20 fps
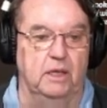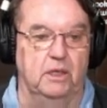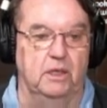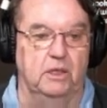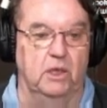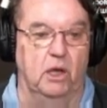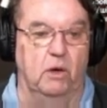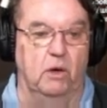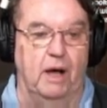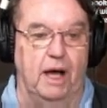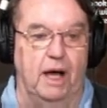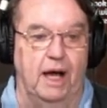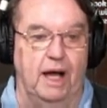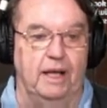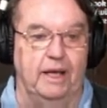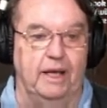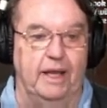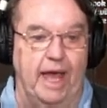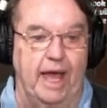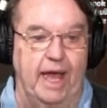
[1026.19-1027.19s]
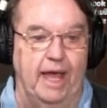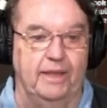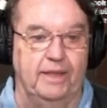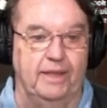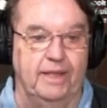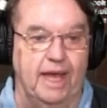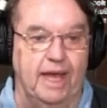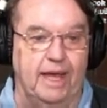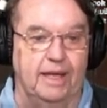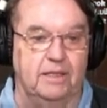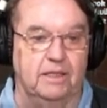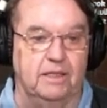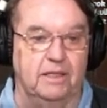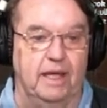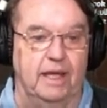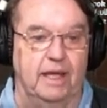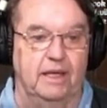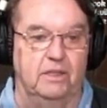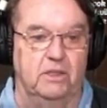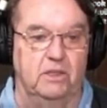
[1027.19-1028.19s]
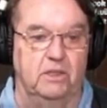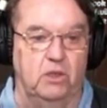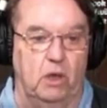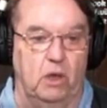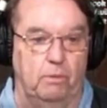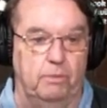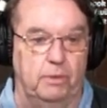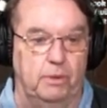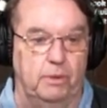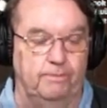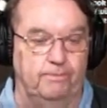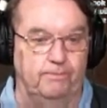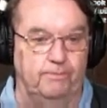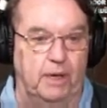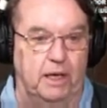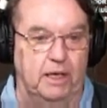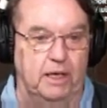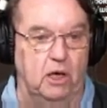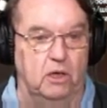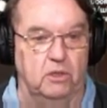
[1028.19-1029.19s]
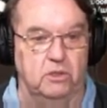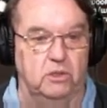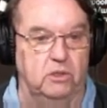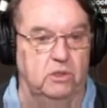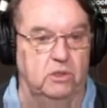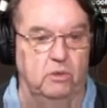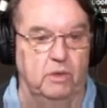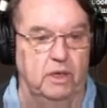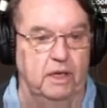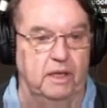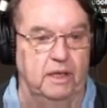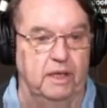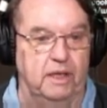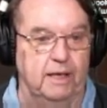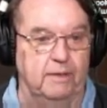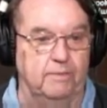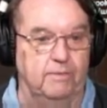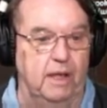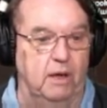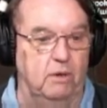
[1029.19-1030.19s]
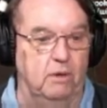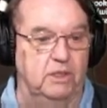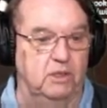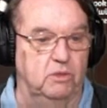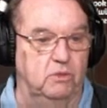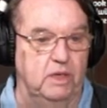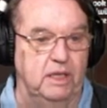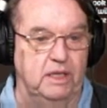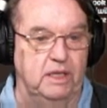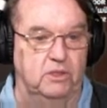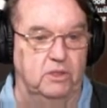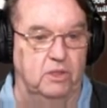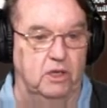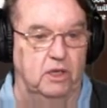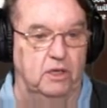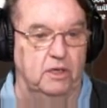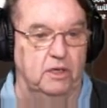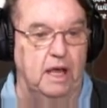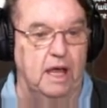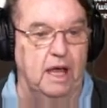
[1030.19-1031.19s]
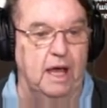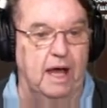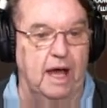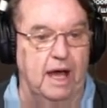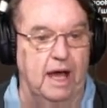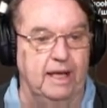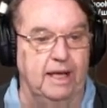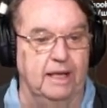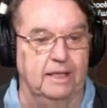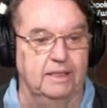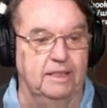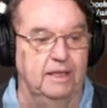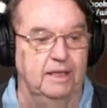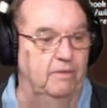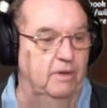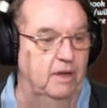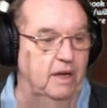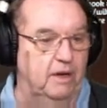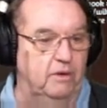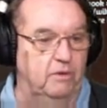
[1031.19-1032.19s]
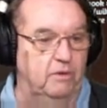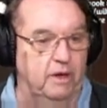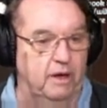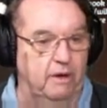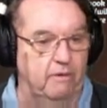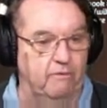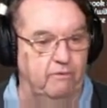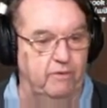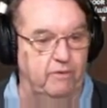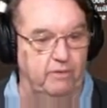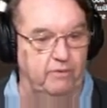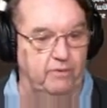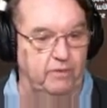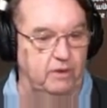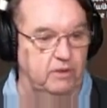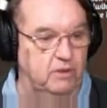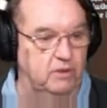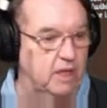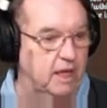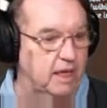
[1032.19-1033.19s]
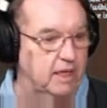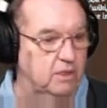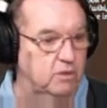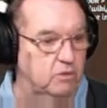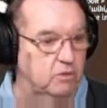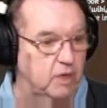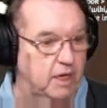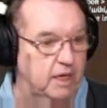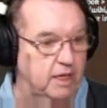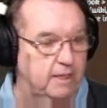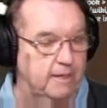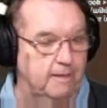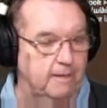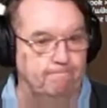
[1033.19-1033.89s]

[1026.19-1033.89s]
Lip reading: So I'll add that and stop. I can't do anything. Now it's green's turn. I got 750, so that's red.